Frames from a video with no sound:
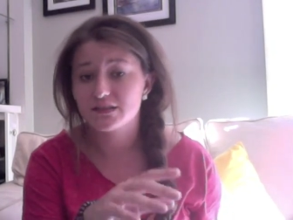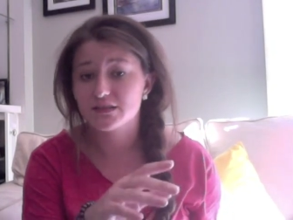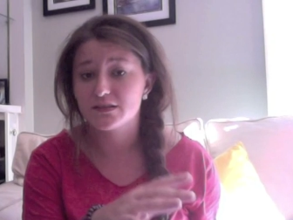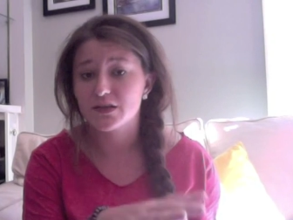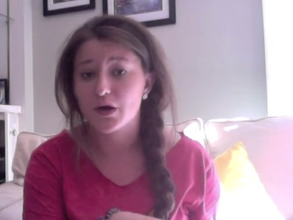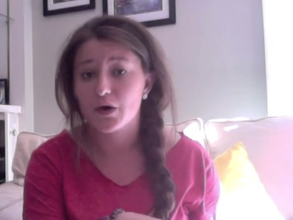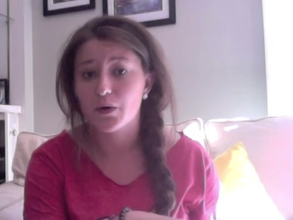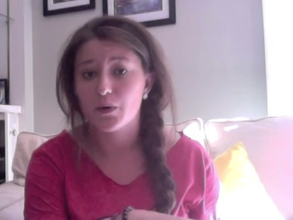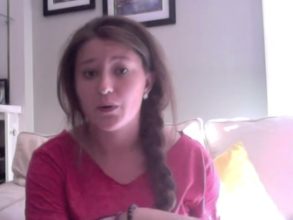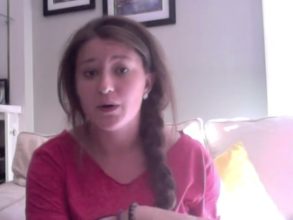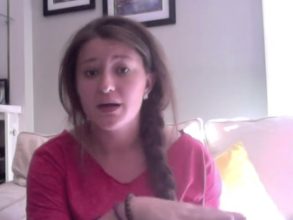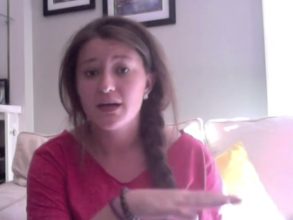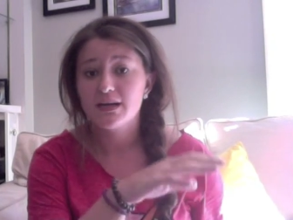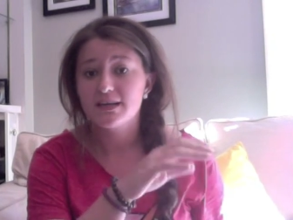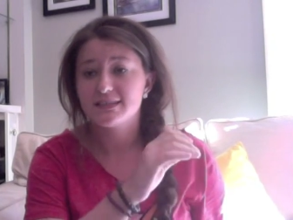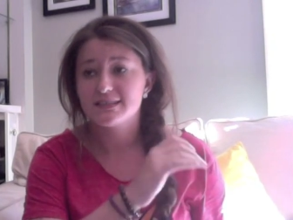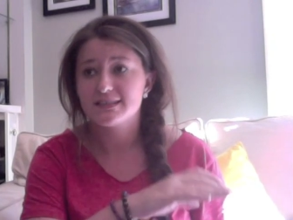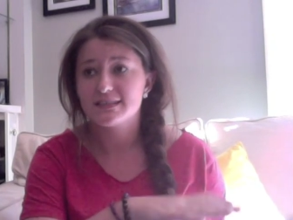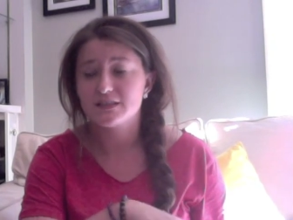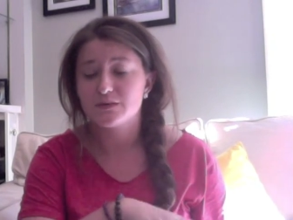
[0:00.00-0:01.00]
So
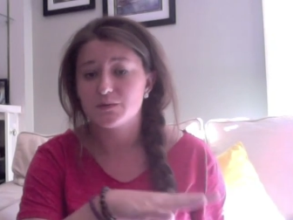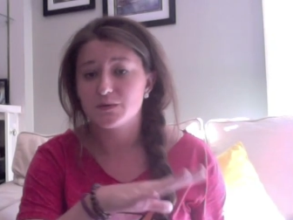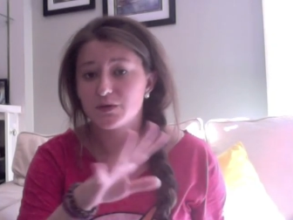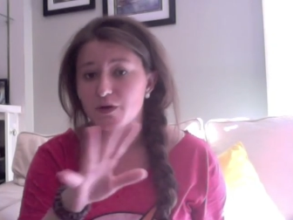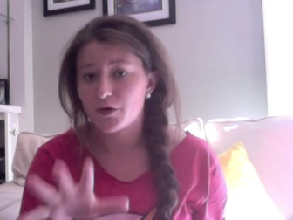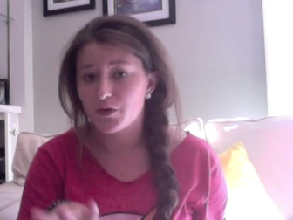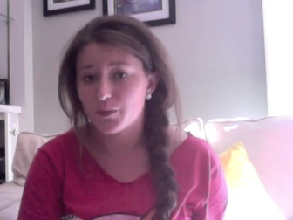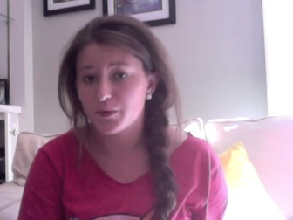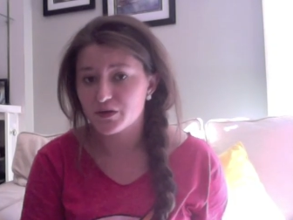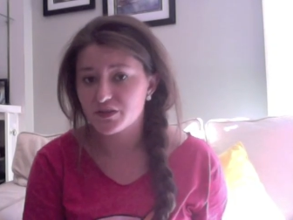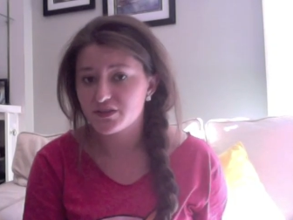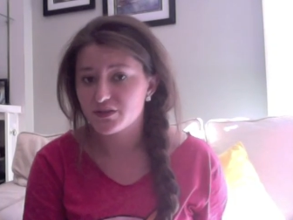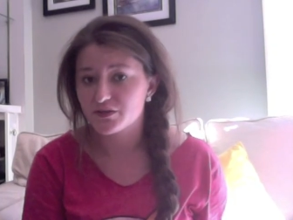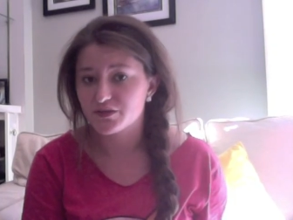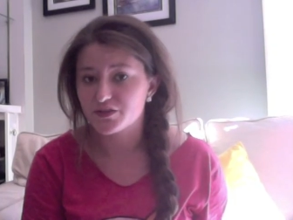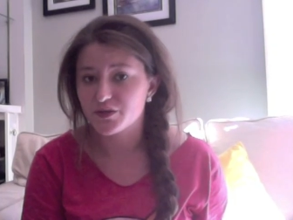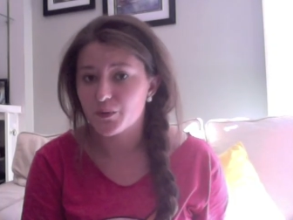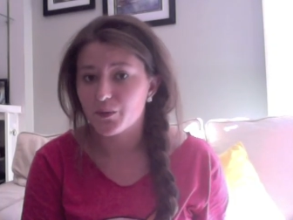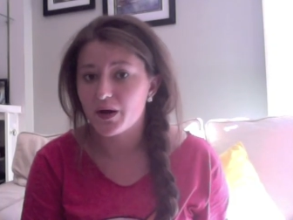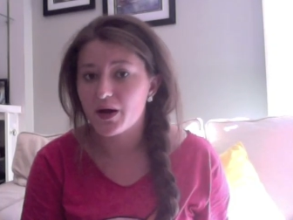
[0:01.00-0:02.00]
since we know the bookstore
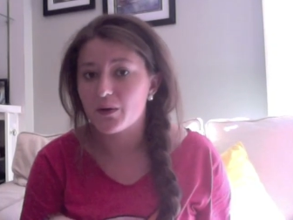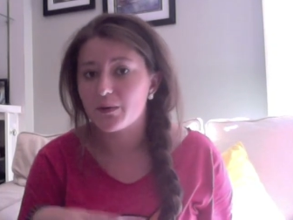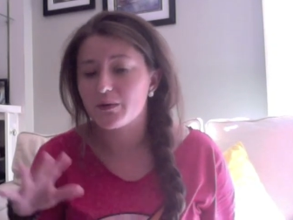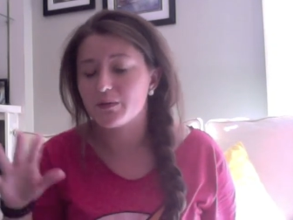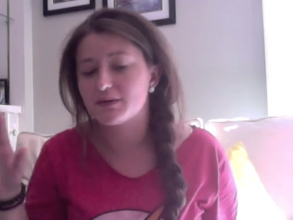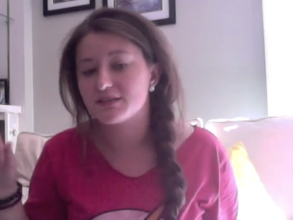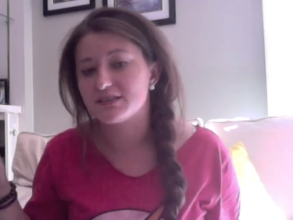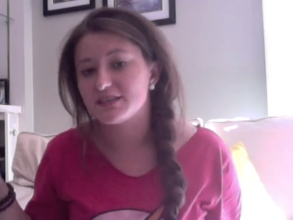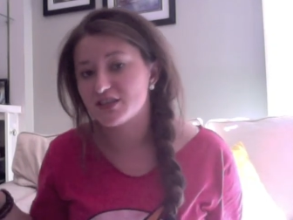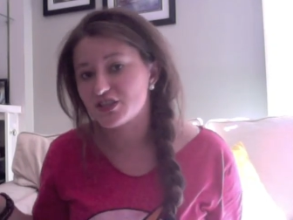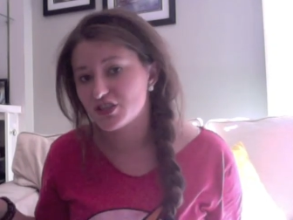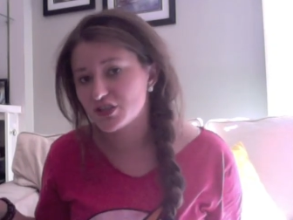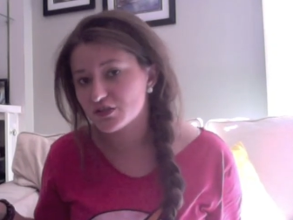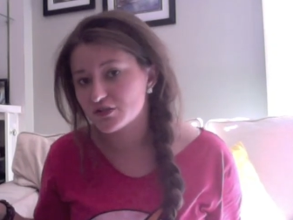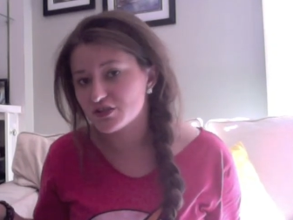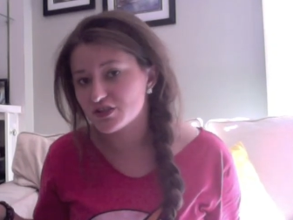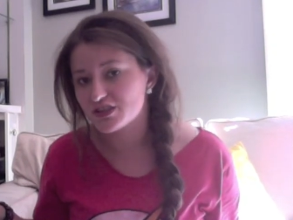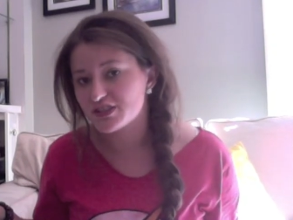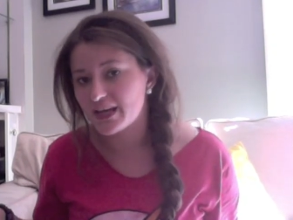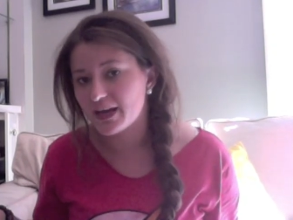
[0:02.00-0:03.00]
so well, we went to the
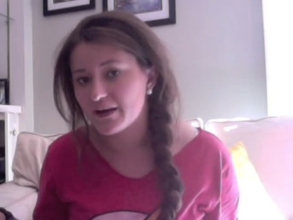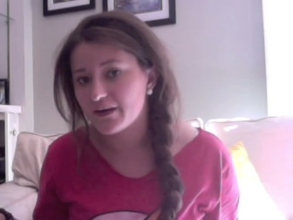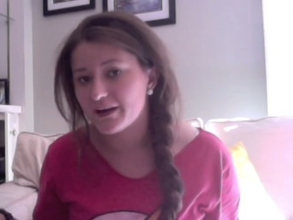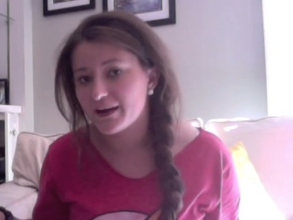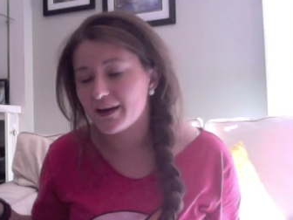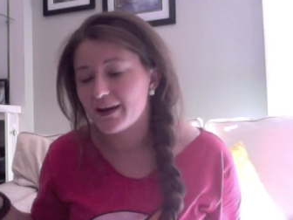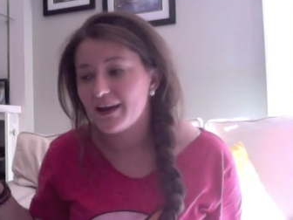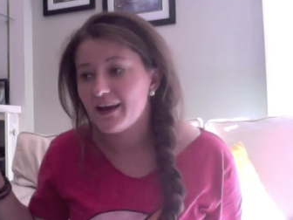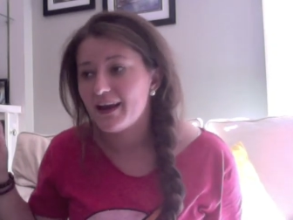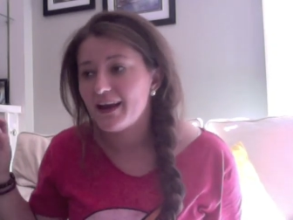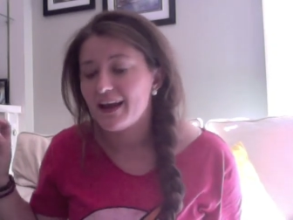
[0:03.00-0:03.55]
children's area,